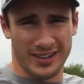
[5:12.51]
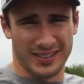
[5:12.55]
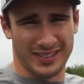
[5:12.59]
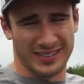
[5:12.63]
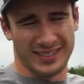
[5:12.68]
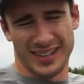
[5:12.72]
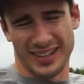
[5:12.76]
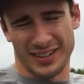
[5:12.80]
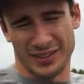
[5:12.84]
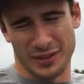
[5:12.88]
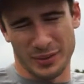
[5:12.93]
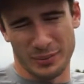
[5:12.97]
This
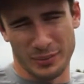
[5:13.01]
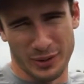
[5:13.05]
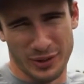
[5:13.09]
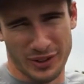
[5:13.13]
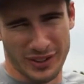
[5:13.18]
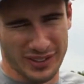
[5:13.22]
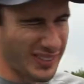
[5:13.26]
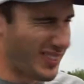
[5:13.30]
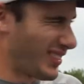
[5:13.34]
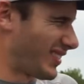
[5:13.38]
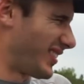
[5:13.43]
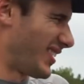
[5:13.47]
is actually
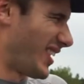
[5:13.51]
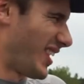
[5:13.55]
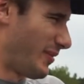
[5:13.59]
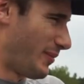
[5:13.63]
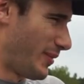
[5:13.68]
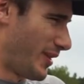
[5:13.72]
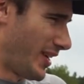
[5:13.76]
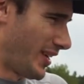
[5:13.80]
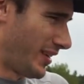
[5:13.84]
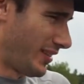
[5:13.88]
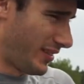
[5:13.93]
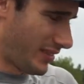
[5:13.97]
Melissa's, not
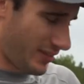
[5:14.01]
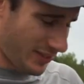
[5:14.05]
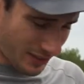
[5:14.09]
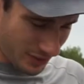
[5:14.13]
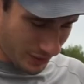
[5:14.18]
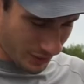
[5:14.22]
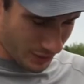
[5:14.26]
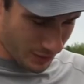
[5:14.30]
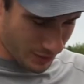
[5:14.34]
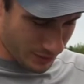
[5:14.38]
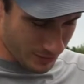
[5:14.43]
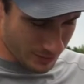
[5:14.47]
mine.
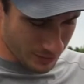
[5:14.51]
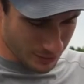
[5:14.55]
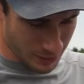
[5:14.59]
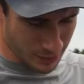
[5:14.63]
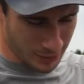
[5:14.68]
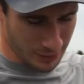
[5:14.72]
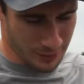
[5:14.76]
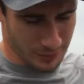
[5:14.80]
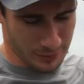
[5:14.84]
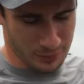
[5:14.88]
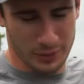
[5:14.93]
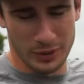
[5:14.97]
So
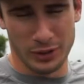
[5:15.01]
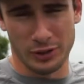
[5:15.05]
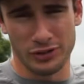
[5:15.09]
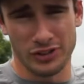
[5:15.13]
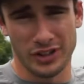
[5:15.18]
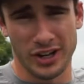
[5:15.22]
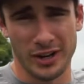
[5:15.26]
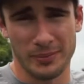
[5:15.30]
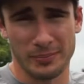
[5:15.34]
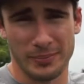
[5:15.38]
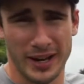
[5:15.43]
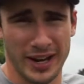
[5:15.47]
the reel's
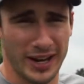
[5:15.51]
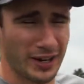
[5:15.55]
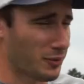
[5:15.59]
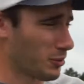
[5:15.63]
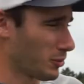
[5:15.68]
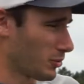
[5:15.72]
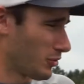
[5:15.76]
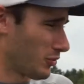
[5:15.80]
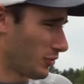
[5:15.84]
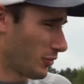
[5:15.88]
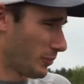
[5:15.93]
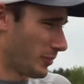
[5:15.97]
on
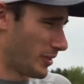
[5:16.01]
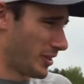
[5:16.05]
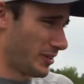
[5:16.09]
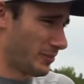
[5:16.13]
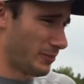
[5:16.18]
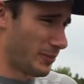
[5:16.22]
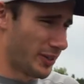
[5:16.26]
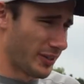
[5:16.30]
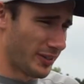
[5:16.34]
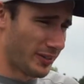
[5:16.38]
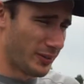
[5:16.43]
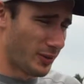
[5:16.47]
backwards for me,
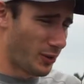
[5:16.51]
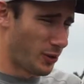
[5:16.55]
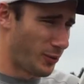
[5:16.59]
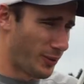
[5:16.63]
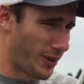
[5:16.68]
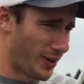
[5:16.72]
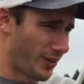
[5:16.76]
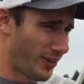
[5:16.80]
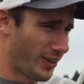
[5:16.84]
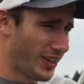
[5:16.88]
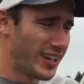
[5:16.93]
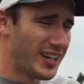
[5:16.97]
but oh
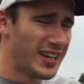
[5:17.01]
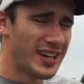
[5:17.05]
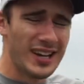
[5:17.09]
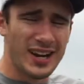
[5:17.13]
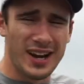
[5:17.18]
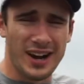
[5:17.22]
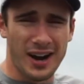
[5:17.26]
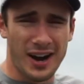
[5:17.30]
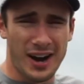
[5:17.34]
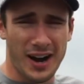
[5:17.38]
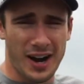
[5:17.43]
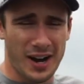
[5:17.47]

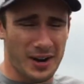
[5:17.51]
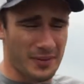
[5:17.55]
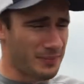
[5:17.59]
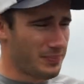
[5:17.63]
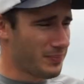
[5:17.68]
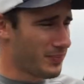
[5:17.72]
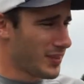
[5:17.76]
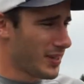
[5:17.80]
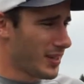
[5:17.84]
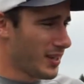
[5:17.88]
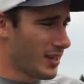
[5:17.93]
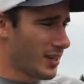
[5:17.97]
well.
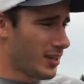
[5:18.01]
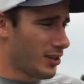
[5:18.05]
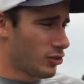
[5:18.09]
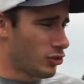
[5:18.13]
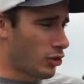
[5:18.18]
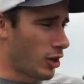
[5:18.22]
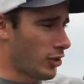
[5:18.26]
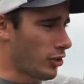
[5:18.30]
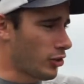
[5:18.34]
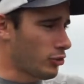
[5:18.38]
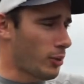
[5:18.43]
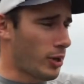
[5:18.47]

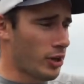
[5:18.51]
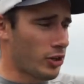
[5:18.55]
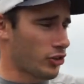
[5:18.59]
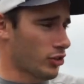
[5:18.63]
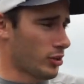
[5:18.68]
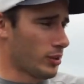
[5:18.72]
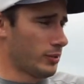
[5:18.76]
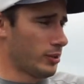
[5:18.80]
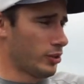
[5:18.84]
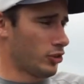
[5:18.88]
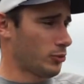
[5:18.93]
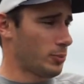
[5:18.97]
So I just want to
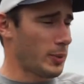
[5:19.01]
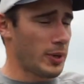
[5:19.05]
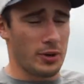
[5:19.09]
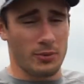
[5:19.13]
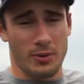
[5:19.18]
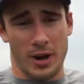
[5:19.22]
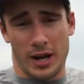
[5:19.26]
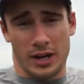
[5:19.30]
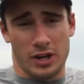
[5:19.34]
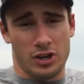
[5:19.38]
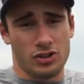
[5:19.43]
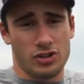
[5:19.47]
show you the spinning
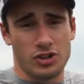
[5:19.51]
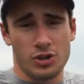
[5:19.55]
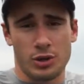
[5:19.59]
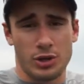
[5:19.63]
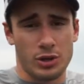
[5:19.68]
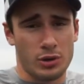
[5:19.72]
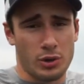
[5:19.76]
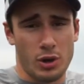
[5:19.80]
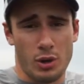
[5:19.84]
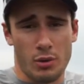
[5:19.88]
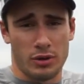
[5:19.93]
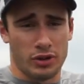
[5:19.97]
rod, because you
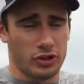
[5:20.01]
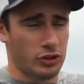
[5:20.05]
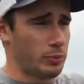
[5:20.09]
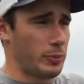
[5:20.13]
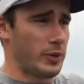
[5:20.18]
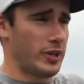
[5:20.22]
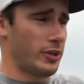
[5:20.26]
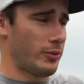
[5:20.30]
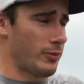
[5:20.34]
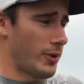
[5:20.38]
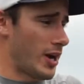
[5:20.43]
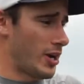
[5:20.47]
can do it with a
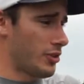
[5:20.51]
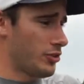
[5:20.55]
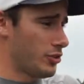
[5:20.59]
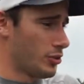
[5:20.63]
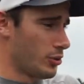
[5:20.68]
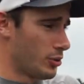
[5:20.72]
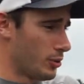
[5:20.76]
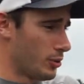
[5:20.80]
spinning rod too.